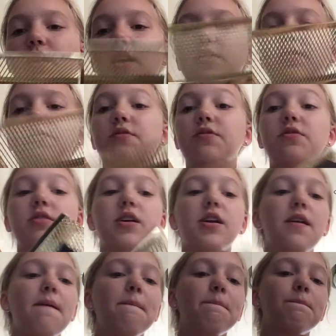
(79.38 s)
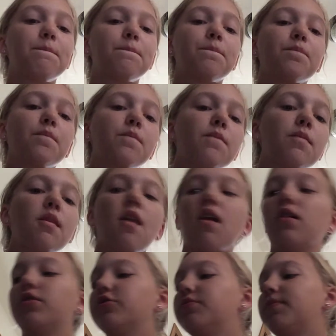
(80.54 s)
pencil holder
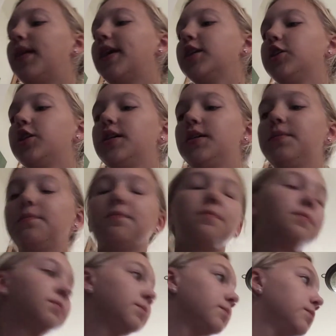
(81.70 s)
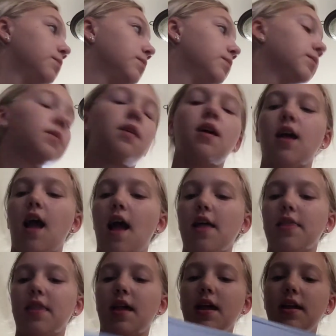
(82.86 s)
to match it.
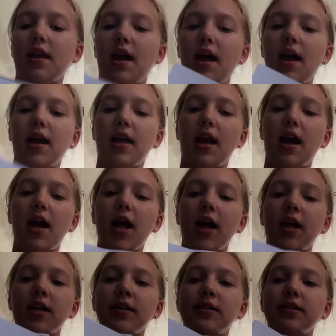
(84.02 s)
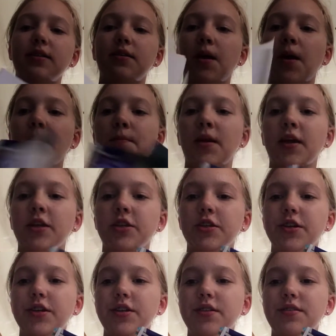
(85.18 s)
And then I got
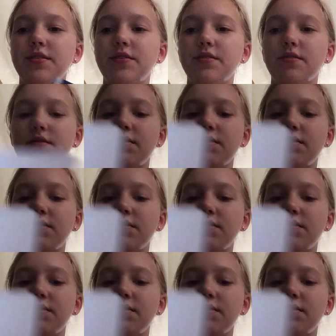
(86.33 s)
pictures.